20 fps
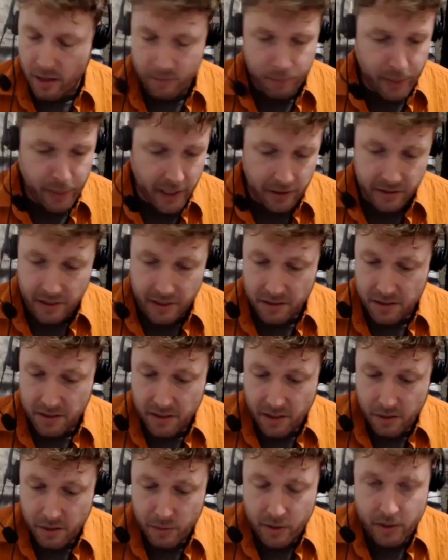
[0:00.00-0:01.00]
Pickering's
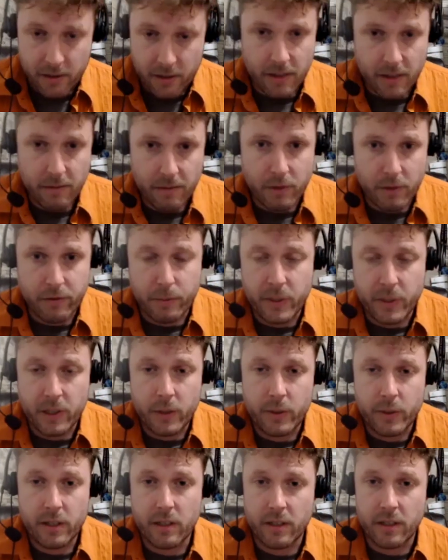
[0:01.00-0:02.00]
another one that we're familiar
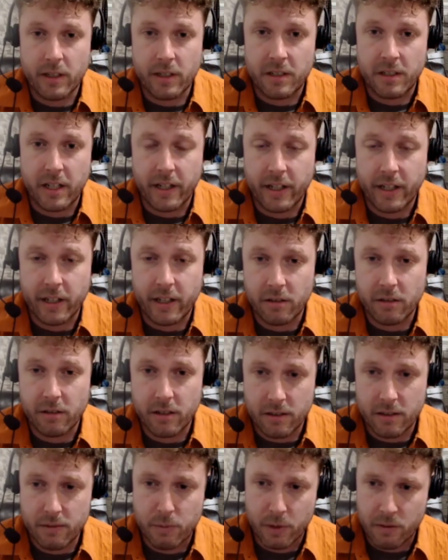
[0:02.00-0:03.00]
with here in Ontario that
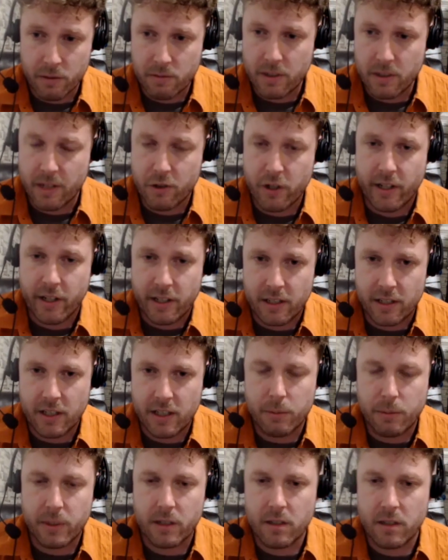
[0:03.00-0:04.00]
we're trying to
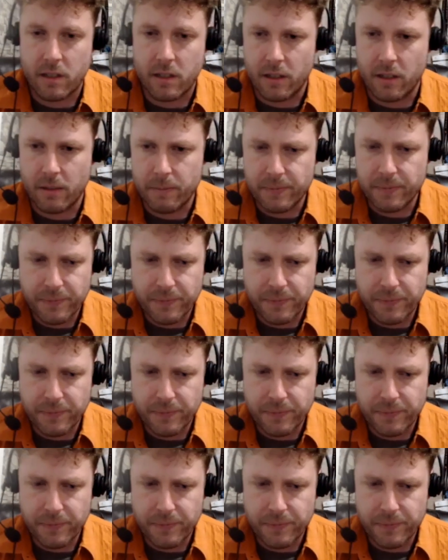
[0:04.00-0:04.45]
keep extended.